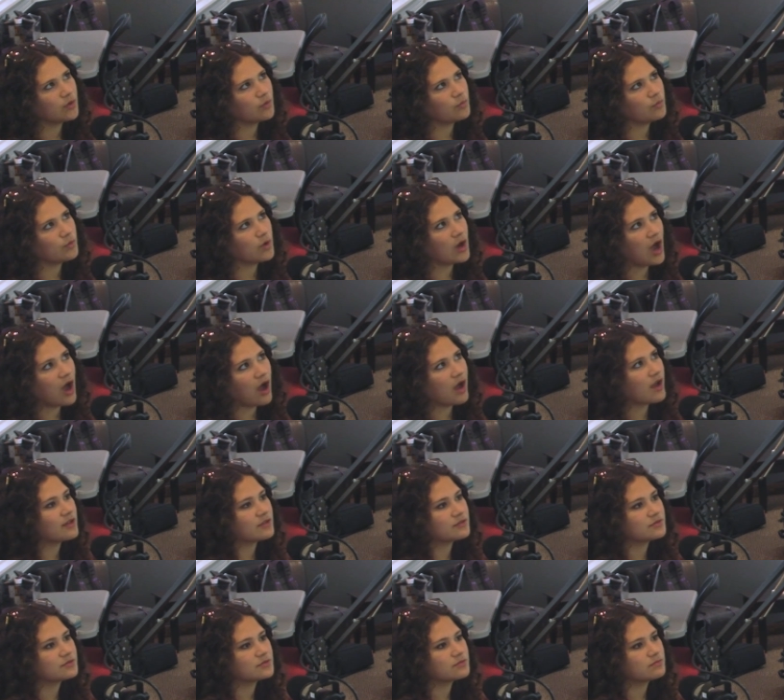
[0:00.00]
what
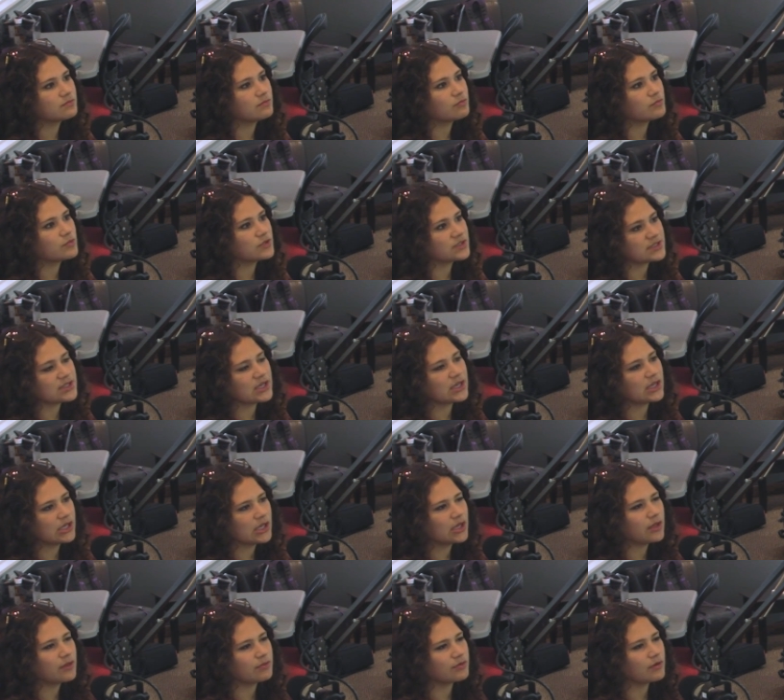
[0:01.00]
I was
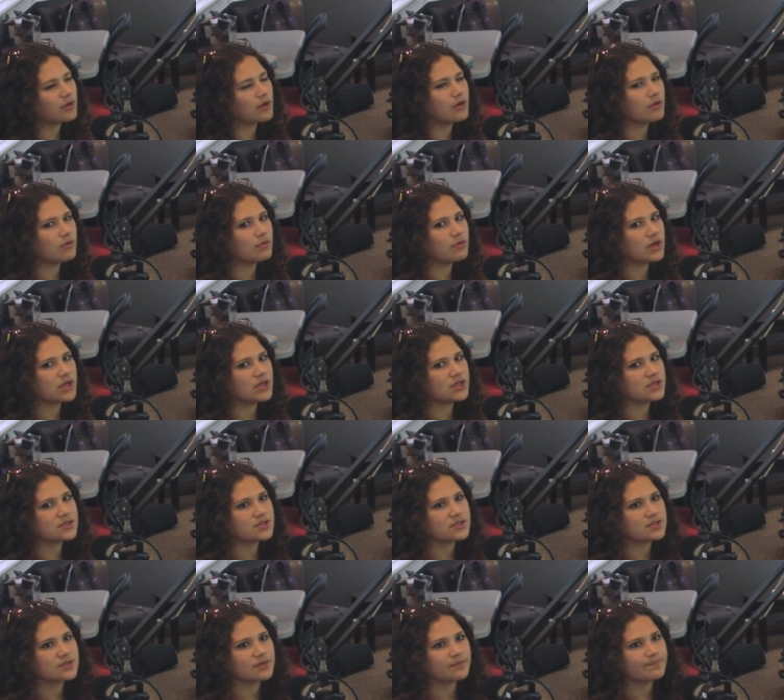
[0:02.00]
thinking through
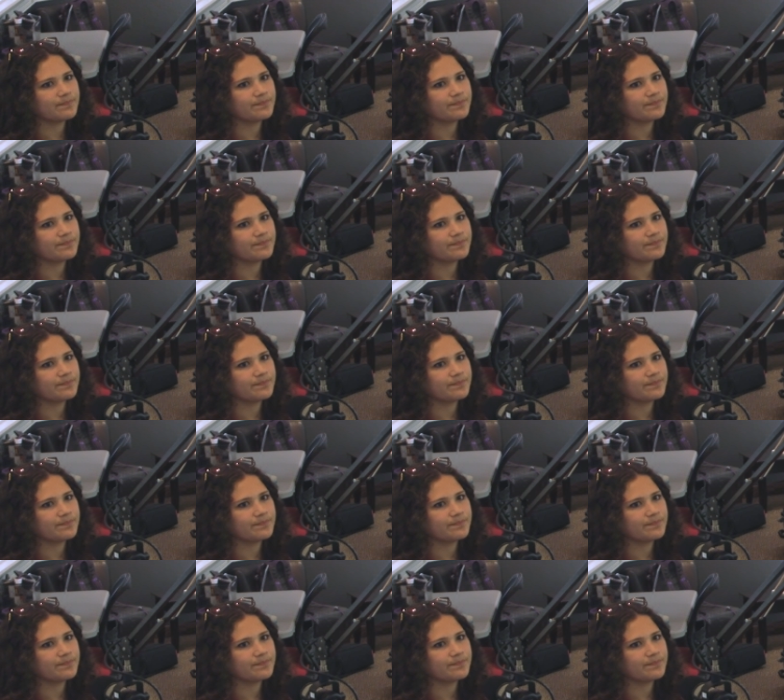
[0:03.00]
was